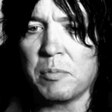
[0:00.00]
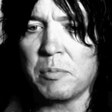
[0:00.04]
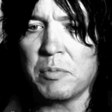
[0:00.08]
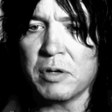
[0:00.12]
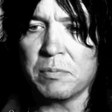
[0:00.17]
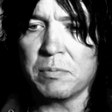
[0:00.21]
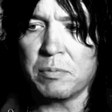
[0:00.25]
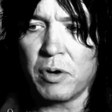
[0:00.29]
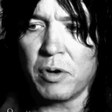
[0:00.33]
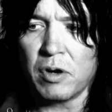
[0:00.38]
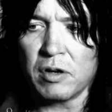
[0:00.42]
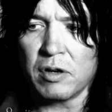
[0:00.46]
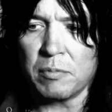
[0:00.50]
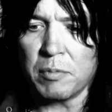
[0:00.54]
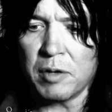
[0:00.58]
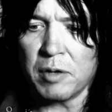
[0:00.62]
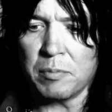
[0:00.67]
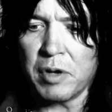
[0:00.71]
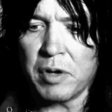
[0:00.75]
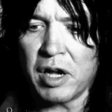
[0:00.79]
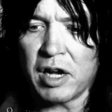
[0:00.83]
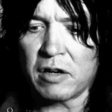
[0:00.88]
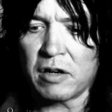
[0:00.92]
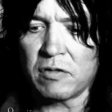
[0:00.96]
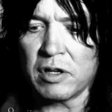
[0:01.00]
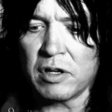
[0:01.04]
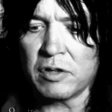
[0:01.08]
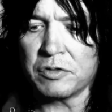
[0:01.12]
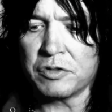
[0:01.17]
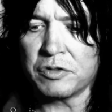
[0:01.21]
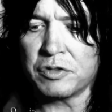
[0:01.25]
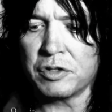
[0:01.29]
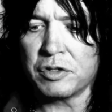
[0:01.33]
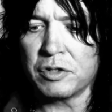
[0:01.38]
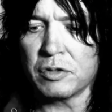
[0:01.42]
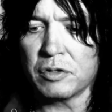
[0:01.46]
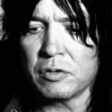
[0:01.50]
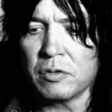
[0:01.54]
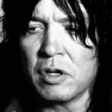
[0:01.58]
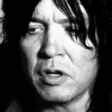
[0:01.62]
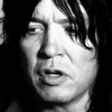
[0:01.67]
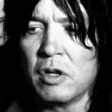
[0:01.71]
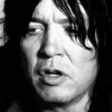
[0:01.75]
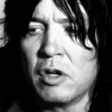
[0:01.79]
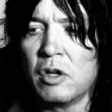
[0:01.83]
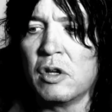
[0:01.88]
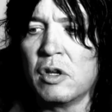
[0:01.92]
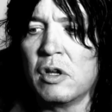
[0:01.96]
a big part of my background too.
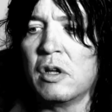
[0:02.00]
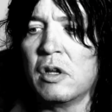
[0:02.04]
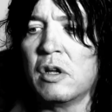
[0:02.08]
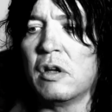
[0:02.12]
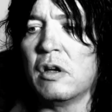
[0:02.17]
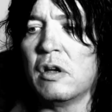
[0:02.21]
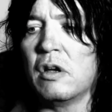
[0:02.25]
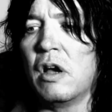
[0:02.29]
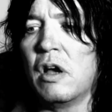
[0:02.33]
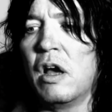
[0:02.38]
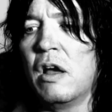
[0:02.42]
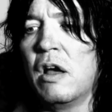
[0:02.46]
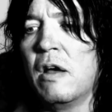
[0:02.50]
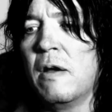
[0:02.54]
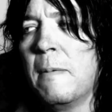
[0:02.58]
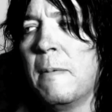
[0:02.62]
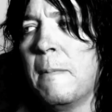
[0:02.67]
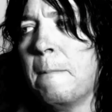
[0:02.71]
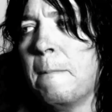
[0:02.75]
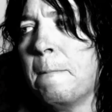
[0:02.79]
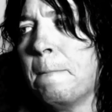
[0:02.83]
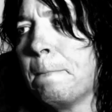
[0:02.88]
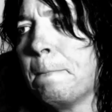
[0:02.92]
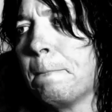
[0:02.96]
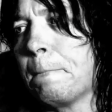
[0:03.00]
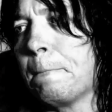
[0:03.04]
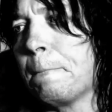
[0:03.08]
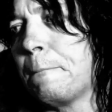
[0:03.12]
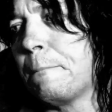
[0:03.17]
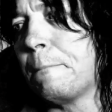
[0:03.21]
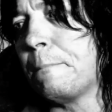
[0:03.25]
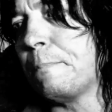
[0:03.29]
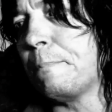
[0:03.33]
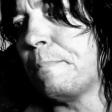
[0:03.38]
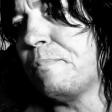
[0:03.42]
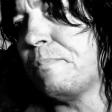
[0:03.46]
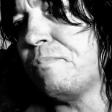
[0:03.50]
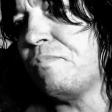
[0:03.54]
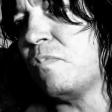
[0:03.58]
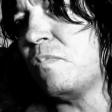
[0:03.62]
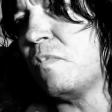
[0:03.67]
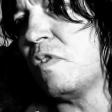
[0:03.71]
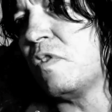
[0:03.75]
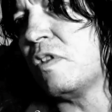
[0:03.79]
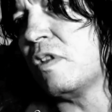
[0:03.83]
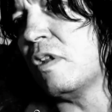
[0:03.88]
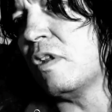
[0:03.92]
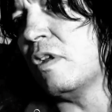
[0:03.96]

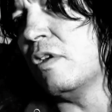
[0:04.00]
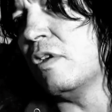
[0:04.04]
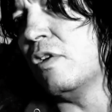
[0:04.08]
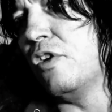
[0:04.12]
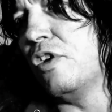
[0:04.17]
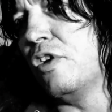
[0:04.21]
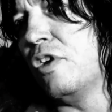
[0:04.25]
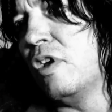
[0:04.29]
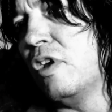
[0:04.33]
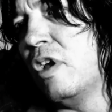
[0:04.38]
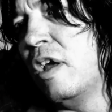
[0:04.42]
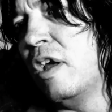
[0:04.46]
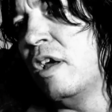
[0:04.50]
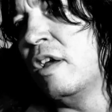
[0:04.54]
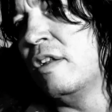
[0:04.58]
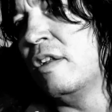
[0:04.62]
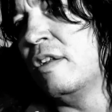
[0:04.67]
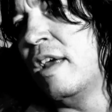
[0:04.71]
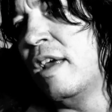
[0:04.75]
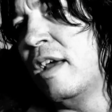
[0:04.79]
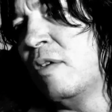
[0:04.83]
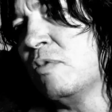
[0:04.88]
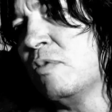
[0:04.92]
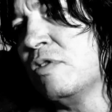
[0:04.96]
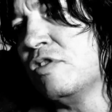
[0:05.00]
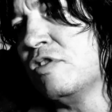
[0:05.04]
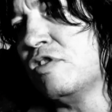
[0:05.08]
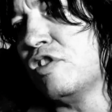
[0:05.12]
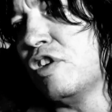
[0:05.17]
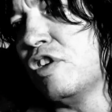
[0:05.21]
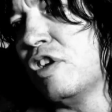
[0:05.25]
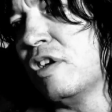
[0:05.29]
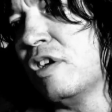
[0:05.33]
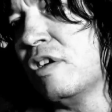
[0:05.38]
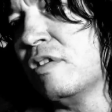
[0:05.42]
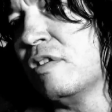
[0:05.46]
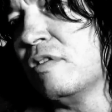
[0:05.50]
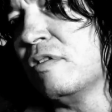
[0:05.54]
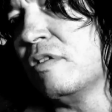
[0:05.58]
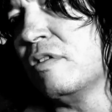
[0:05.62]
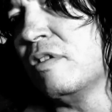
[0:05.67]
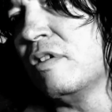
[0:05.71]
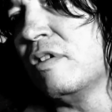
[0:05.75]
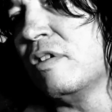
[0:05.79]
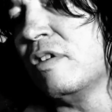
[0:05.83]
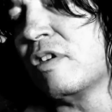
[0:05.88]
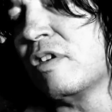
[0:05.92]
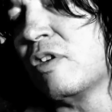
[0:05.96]
And that was
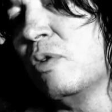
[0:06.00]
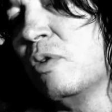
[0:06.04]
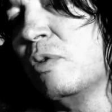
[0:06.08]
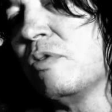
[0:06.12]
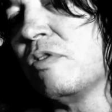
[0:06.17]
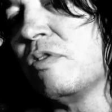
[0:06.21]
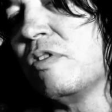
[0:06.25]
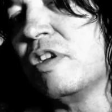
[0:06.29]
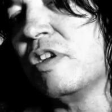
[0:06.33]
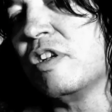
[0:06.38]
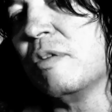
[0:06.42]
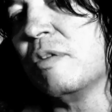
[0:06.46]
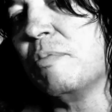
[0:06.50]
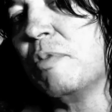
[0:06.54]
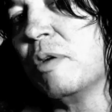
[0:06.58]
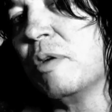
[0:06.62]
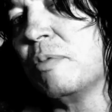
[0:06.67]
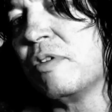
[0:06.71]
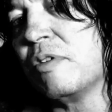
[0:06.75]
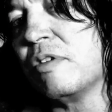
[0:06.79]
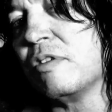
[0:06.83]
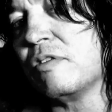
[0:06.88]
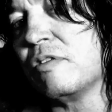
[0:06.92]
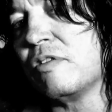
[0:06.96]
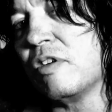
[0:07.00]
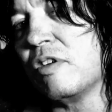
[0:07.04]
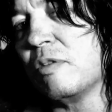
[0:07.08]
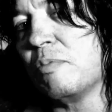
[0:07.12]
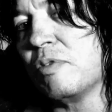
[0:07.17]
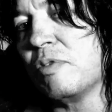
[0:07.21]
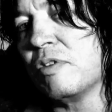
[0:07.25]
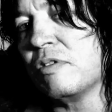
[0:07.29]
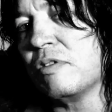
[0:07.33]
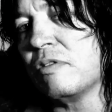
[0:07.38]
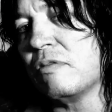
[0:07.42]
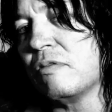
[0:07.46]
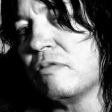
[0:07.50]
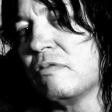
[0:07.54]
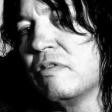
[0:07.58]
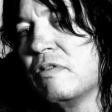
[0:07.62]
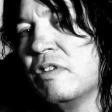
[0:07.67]
a cool thing to be able to interpret,